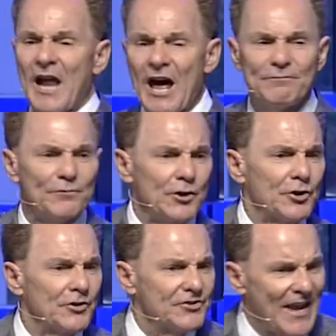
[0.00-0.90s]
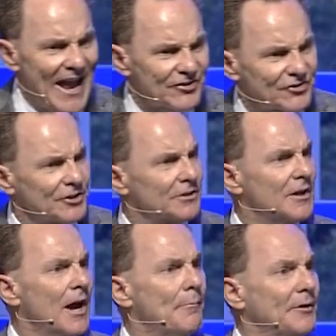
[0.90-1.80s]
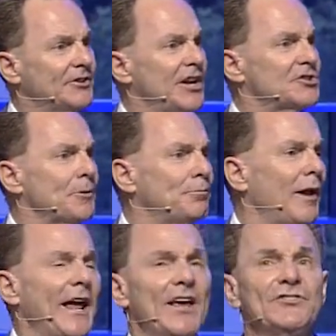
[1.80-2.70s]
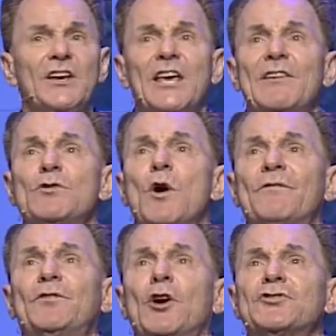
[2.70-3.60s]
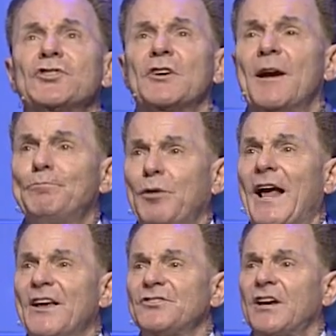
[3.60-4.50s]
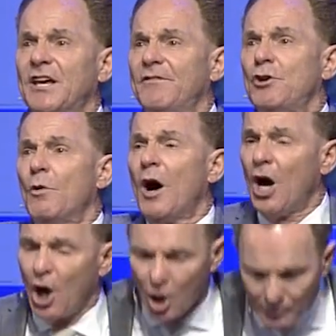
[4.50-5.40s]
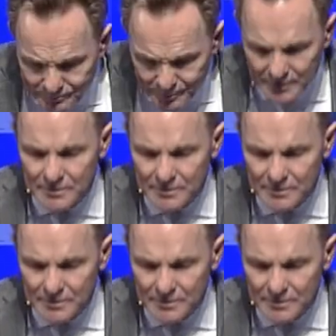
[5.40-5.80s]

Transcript: not for your disaster but these are plans that give you a future and plans that give you a hope.